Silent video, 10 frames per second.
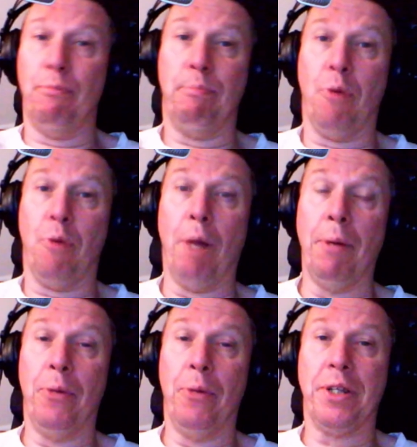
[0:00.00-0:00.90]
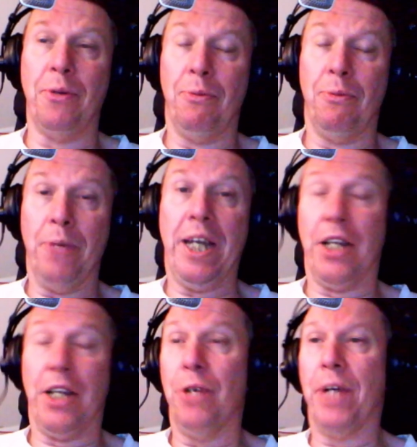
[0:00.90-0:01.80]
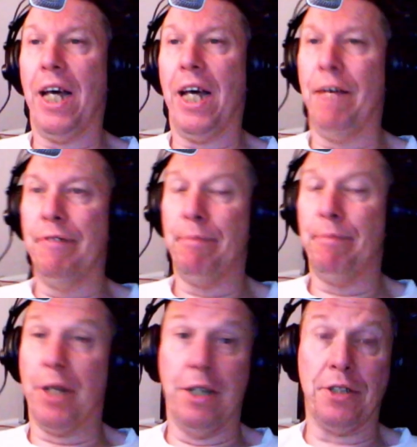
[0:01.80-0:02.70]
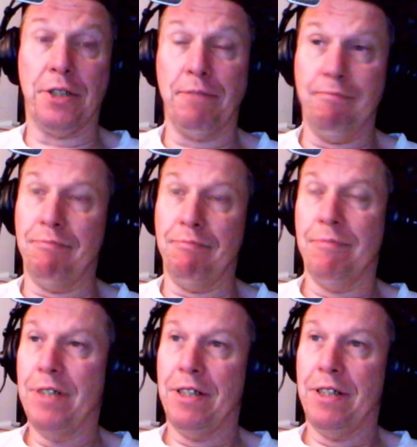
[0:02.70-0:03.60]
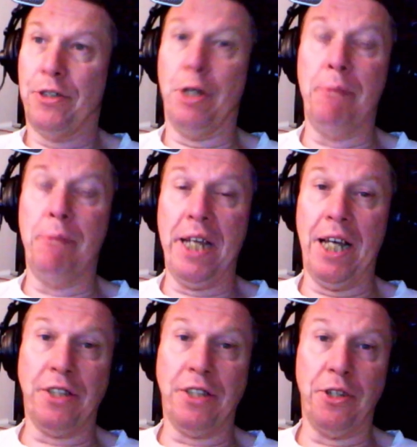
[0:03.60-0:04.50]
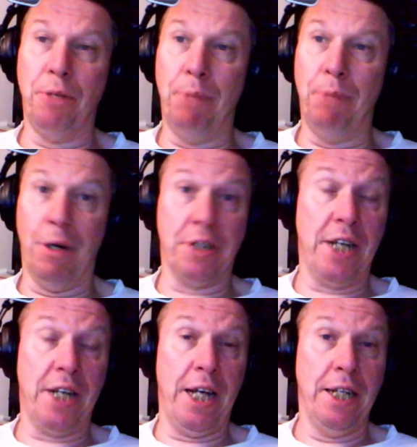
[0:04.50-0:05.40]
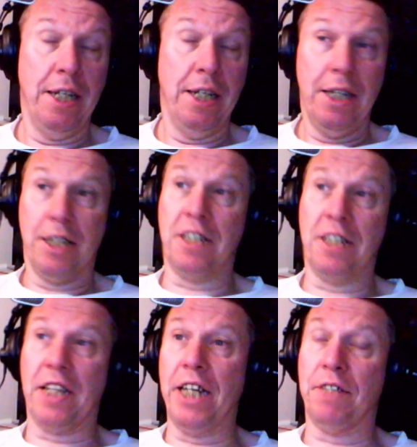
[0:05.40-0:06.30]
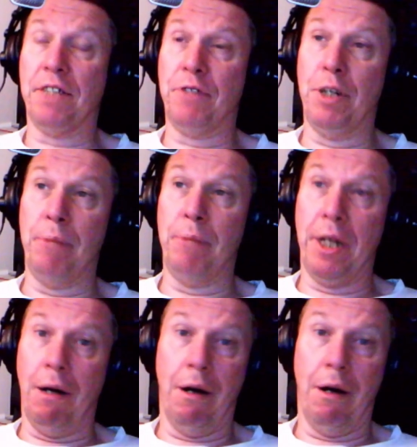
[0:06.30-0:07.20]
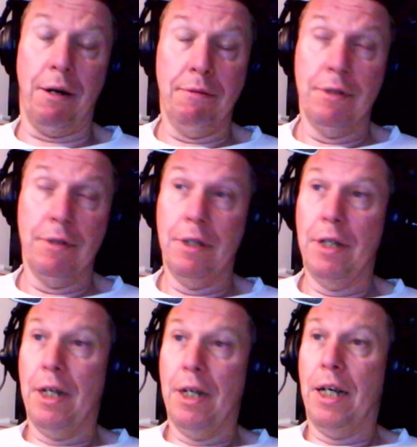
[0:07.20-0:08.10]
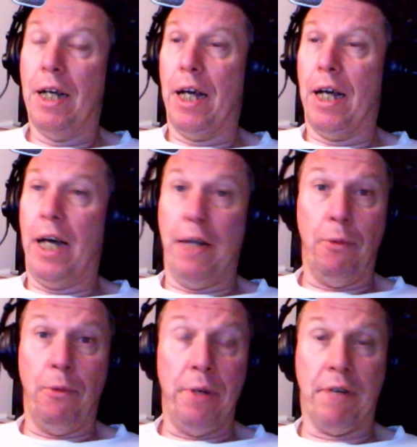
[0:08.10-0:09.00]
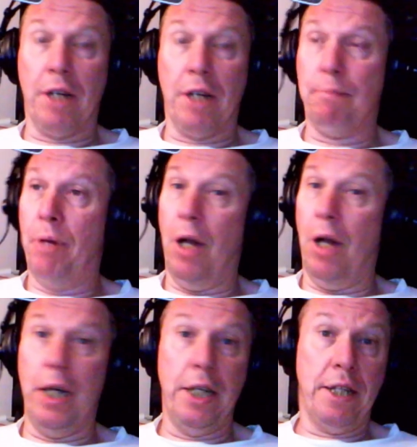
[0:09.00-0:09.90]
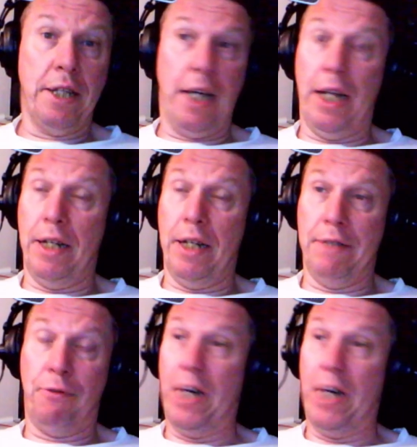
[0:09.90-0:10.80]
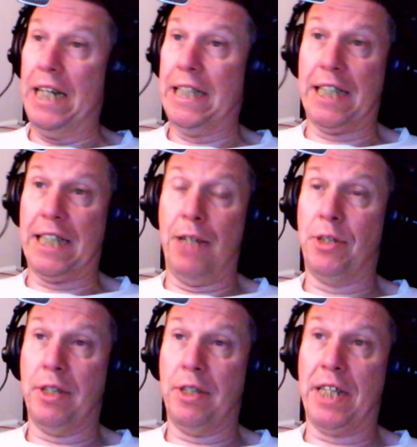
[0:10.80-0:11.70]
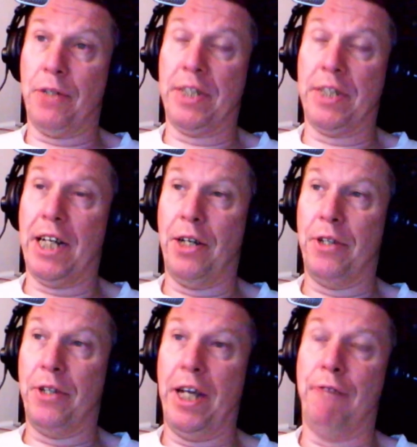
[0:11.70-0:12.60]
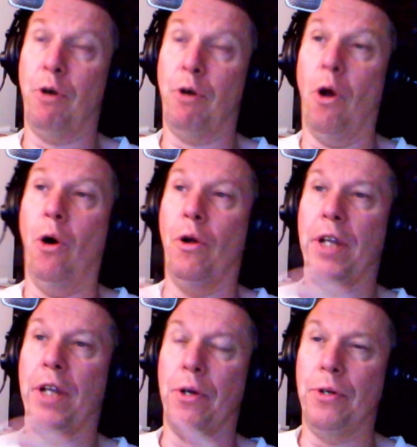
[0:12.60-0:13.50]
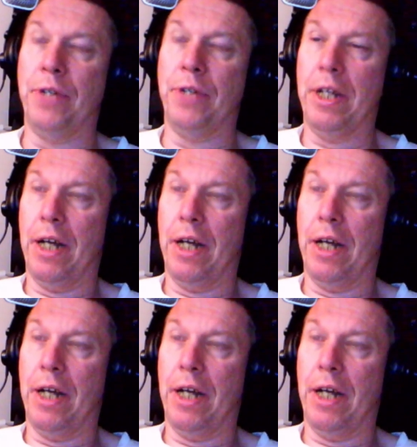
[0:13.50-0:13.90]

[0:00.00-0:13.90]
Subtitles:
problem what we don't have, because Germany has its own borders and the states of Germany are and we've got Poland and France and etc. etc. They have all their own